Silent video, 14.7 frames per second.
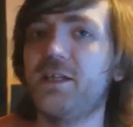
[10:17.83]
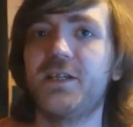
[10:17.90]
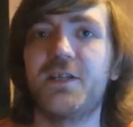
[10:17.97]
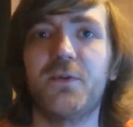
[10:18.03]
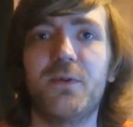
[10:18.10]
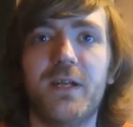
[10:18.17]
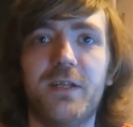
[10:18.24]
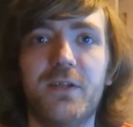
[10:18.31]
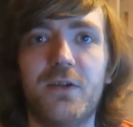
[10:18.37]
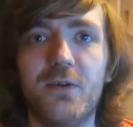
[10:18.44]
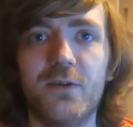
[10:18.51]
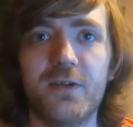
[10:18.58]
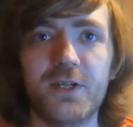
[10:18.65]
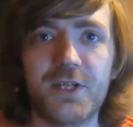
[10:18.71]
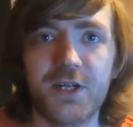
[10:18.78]
Sold it in the
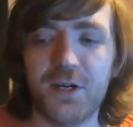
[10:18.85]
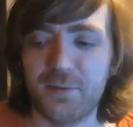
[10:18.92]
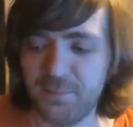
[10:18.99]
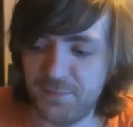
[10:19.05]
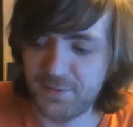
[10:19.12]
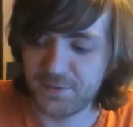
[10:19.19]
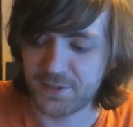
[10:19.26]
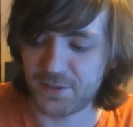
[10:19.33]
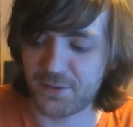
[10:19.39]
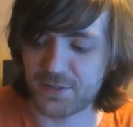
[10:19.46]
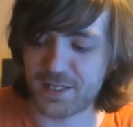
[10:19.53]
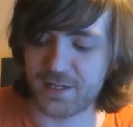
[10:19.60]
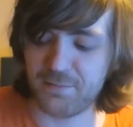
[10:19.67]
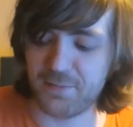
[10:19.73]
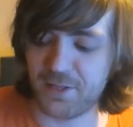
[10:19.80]
corner shop, so I was
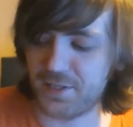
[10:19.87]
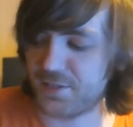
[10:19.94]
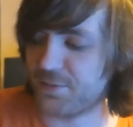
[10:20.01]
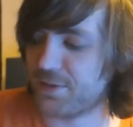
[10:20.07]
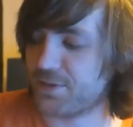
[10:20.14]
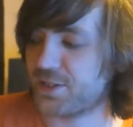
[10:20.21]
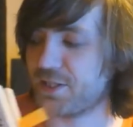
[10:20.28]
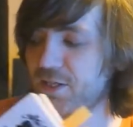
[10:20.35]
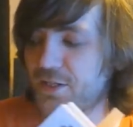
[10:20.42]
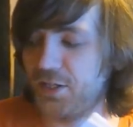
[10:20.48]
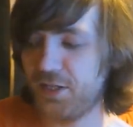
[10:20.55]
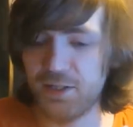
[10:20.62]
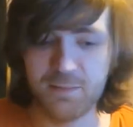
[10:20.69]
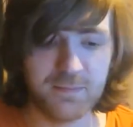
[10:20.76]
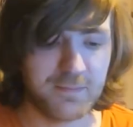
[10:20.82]
like, might as well stock
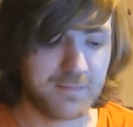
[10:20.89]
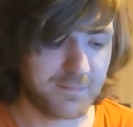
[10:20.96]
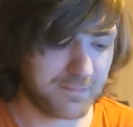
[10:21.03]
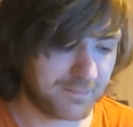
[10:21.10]
up.